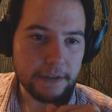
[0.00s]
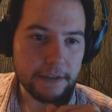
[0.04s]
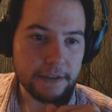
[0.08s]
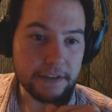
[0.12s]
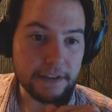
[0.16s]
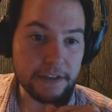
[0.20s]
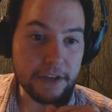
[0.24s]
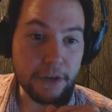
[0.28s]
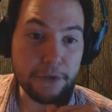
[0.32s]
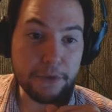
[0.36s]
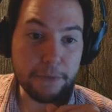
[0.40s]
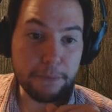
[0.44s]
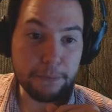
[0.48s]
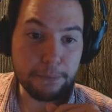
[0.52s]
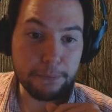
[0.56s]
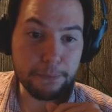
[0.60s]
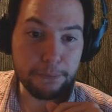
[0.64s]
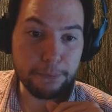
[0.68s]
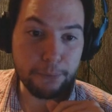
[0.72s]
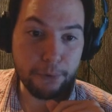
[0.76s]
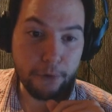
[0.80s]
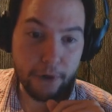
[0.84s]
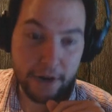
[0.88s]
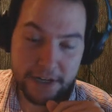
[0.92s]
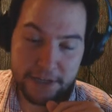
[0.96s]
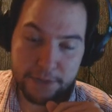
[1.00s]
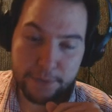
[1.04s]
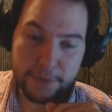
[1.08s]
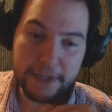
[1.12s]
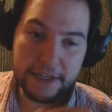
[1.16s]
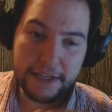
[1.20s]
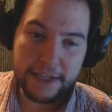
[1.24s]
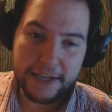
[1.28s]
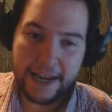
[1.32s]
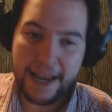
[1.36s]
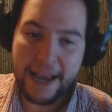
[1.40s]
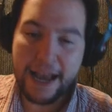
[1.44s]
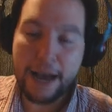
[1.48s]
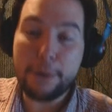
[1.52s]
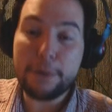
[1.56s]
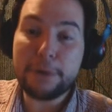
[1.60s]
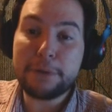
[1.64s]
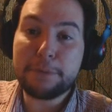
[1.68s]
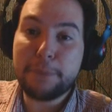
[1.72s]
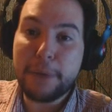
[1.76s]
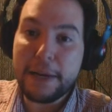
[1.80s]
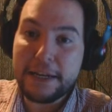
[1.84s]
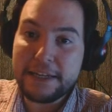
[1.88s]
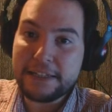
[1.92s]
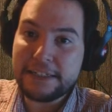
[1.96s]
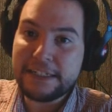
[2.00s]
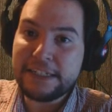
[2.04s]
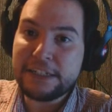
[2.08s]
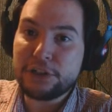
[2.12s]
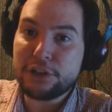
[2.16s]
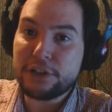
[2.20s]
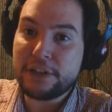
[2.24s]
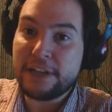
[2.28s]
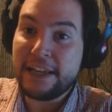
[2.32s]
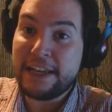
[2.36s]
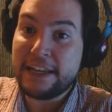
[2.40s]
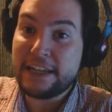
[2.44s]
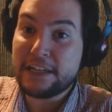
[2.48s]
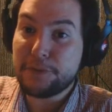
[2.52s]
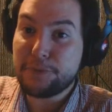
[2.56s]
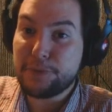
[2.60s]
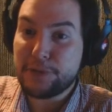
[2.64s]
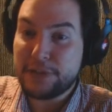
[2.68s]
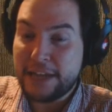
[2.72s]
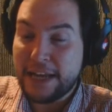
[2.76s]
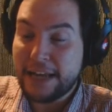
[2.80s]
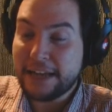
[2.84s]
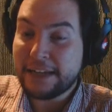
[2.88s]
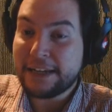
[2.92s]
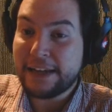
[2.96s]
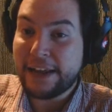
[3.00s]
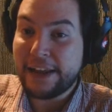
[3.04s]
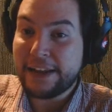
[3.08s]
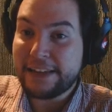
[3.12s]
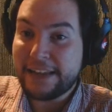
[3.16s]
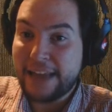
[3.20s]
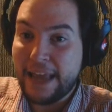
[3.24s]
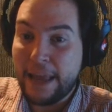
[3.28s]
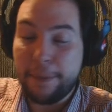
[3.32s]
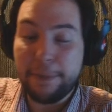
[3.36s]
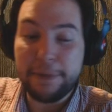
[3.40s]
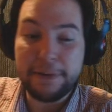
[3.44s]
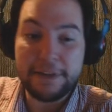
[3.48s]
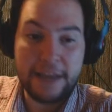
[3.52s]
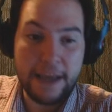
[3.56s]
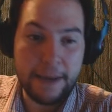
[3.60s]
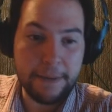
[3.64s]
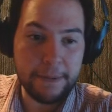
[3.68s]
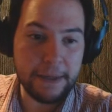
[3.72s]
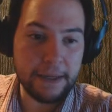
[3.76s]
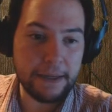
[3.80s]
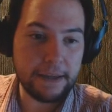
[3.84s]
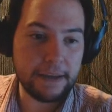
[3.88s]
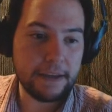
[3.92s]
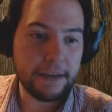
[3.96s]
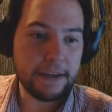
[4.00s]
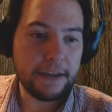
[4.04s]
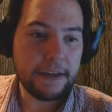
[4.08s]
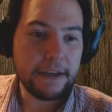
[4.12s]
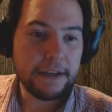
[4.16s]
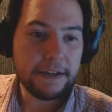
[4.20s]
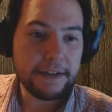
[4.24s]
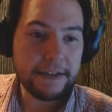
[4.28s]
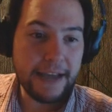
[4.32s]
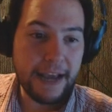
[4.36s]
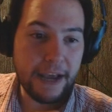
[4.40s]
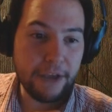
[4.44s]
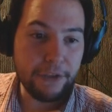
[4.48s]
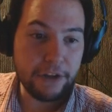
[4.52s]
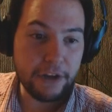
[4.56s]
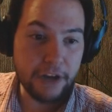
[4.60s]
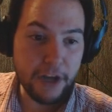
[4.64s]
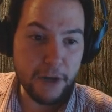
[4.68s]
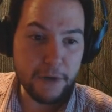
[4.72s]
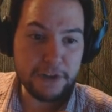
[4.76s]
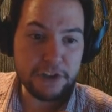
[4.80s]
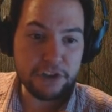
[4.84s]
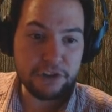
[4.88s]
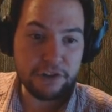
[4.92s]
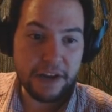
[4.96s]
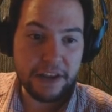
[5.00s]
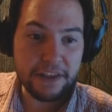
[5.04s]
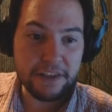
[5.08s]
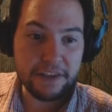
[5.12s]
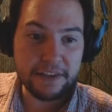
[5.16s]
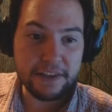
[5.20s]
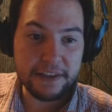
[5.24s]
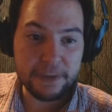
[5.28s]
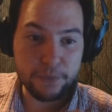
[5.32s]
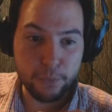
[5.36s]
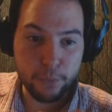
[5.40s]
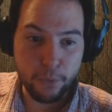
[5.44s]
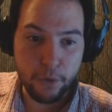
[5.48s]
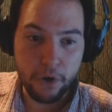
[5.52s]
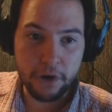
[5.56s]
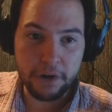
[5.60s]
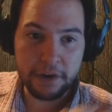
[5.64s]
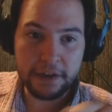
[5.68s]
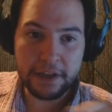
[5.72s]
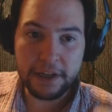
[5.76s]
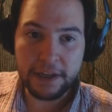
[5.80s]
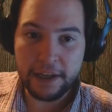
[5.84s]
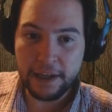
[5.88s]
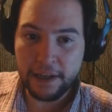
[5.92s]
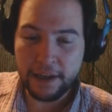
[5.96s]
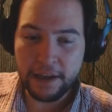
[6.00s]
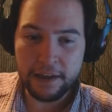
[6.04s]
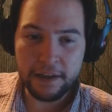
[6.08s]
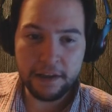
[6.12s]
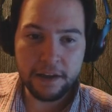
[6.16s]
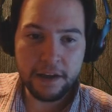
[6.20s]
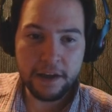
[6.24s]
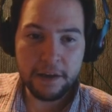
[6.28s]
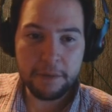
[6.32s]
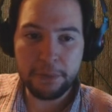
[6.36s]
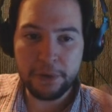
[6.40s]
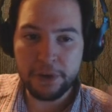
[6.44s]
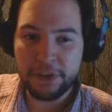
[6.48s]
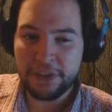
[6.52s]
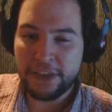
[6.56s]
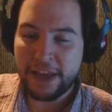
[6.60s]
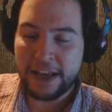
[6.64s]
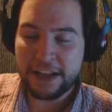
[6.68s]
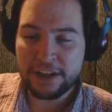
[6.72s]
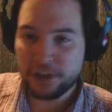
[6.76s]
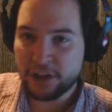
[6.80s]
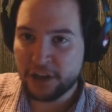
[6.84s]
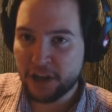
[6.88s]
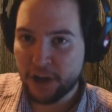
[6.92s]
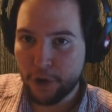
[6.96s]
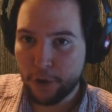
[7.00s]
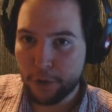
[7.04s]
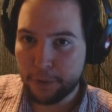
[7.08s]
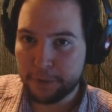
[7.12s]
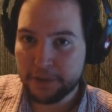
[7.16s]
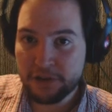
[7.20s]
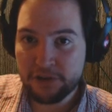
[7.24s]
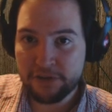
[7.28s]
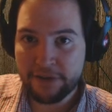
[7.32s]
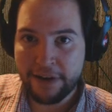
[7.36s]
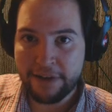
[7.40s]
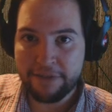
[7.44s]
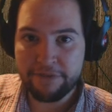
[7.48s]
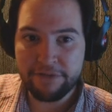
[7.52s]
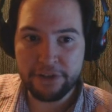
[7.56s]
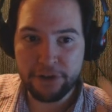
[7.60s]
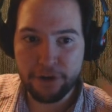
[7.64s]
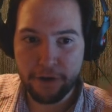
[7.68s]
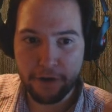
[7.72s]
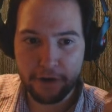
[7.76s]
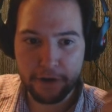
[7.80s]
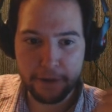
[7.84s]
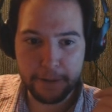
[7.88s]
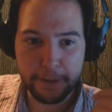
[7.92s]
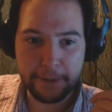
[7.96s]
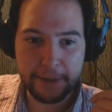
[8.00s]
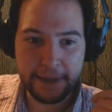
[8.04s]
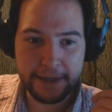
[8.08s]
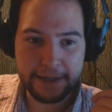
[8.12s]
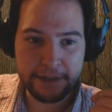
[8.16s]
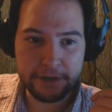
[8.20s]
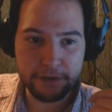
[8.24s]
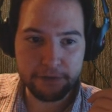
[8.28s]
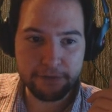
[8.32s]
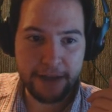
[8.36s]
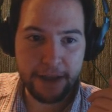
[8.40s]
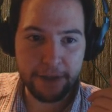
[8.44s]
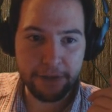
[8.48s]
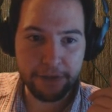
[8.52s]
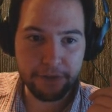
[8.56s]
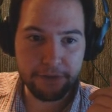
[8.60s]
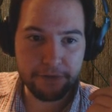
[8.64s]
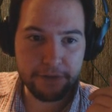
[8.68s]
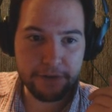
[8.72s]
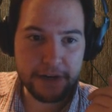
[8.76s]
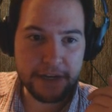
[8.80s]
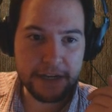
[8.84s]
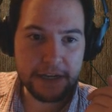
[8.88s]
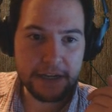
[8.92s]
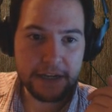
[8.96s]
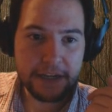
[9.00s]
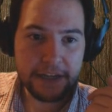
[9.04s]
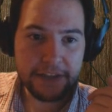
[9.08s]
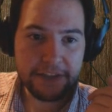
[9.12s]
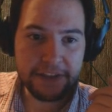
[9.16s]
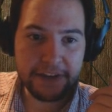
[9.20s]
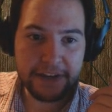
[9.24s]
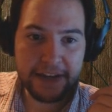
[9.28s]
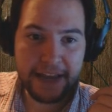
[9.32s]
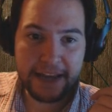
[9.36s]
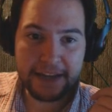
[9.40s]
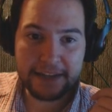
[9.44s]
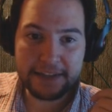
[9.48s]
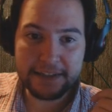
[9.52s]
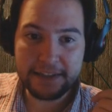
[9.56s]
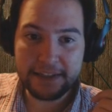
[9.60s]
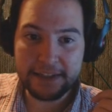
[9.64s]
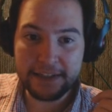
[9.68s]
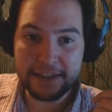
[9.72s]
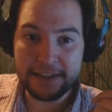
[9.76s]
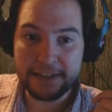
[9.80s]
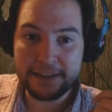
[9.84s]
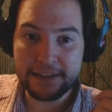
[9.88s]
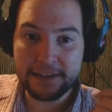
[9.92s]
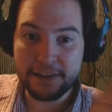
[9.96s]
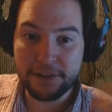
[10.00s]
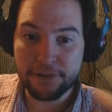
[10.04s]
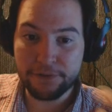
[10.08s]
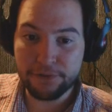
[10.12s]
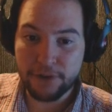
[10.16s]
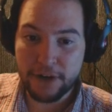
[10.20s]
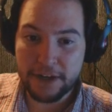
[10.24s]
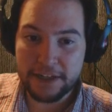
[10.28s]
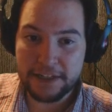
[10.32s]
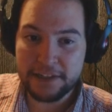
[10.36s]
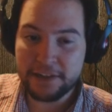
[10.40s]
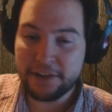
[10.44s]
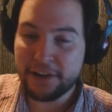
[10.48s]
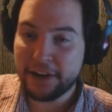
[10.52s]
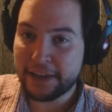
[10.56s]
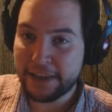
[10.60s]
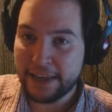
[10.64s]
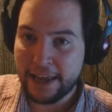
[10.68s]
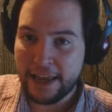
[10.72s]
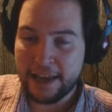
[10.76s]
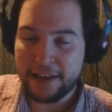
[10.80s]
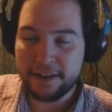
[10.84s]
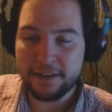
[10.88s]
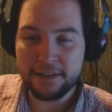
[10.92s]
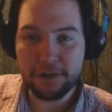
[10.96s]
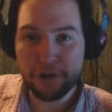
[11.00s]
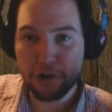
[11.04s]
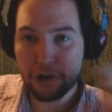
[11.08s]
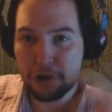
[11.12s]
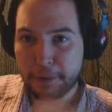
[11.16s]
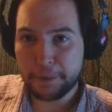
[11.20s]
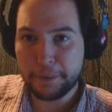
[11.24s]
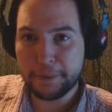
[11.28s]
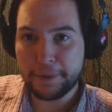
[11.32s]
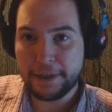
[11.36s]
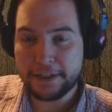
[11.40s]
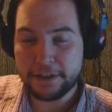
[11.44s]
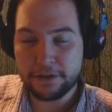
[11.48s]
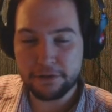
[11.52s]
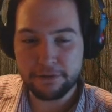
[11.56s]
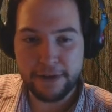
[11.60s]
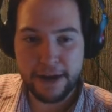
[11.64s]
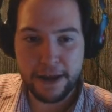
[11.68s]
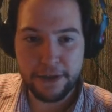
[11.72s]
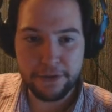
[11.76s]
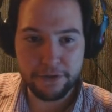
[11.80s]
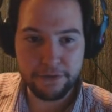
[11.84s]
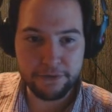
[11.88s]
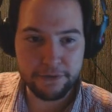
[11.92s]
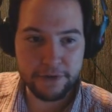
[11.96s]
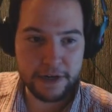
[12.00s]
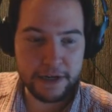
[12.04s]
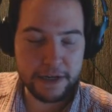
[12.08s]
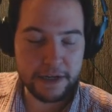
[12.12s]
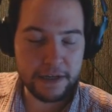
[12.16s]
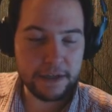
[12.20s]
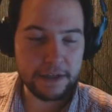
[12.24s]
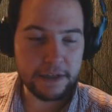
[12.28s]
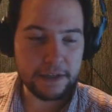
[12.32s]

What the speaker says: So the prize winning cow is basically just here to protect against Epidemic. Now the lowest strength is 1 here, but that's going to go up in strength and not going to be played till round 3. The next is the Frightener, again not going to be played till round 3.